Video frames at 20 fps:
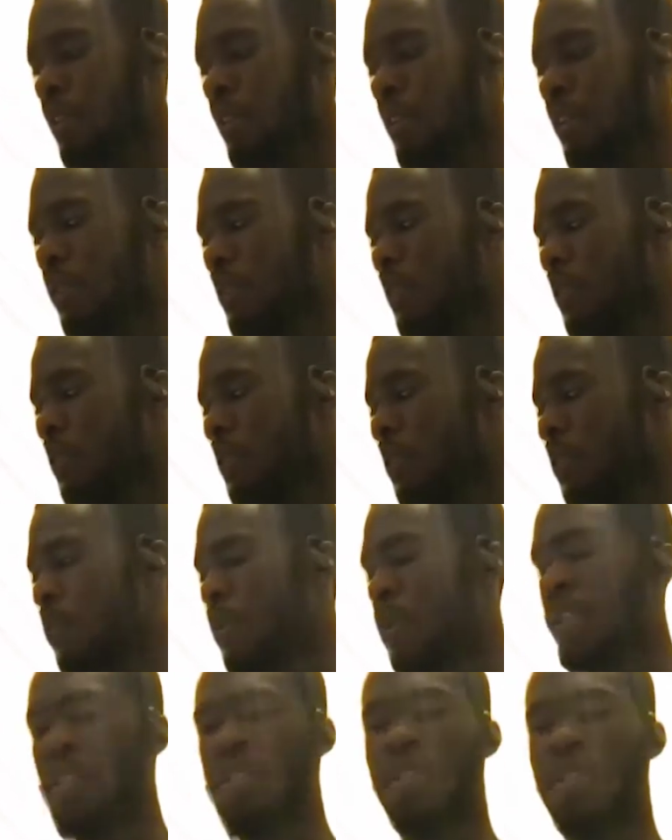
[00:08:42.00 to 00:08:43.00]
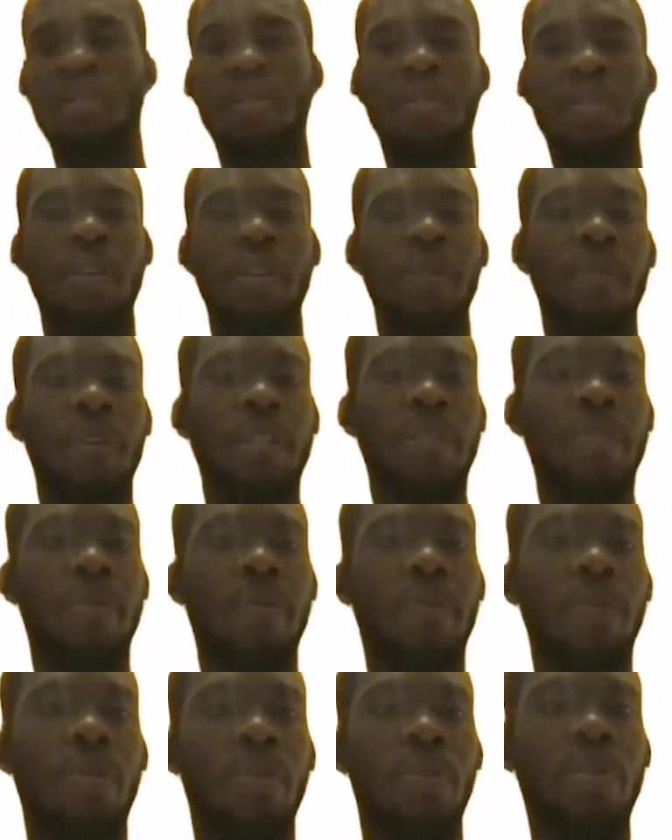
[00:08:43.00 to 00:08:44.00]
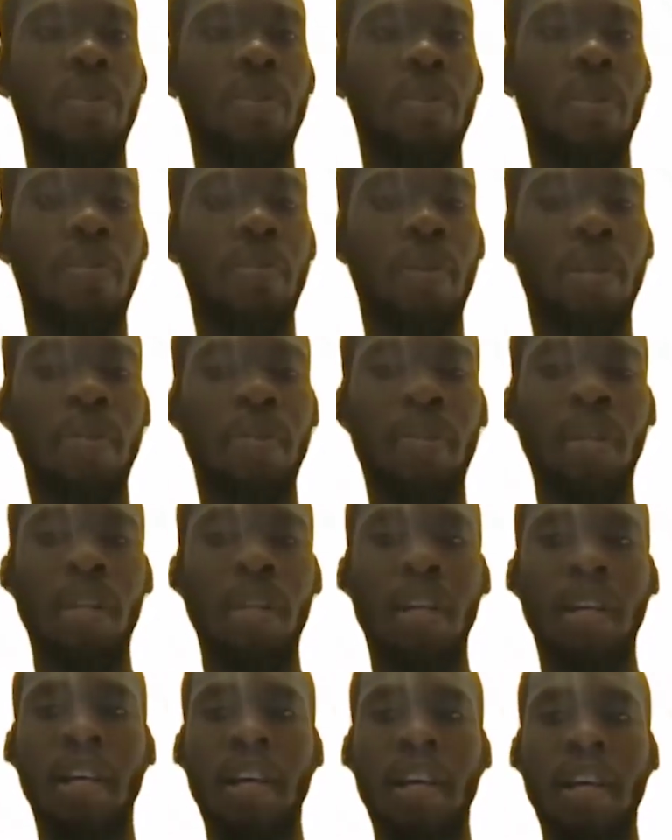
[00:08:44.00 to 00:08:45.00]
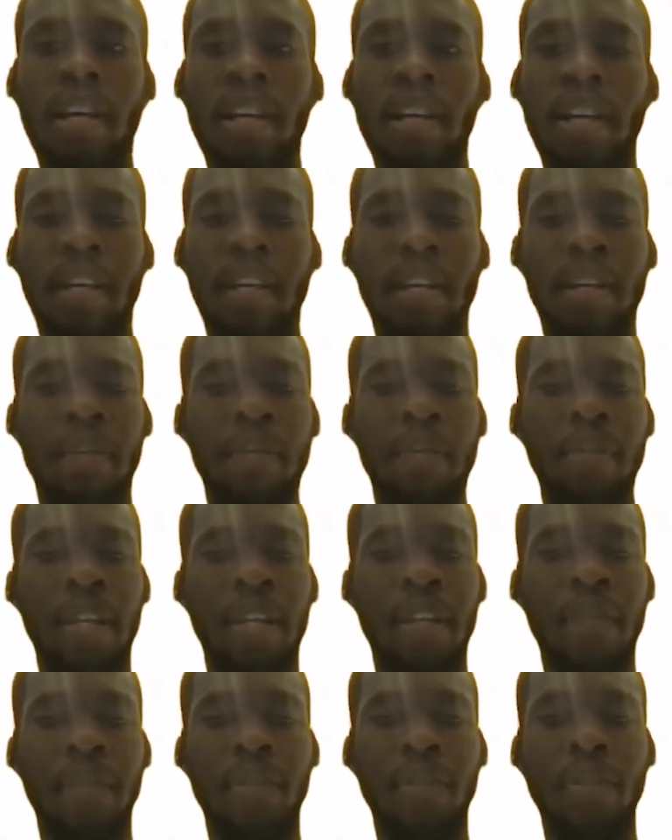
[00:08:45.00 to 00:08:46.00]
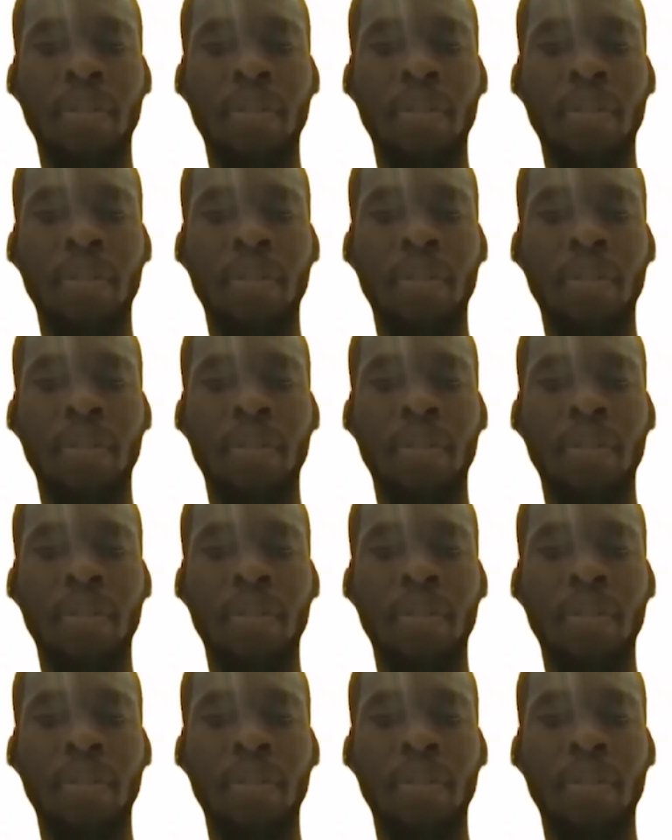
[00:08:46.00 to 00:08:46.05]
after we secured investment for AudioMob, I left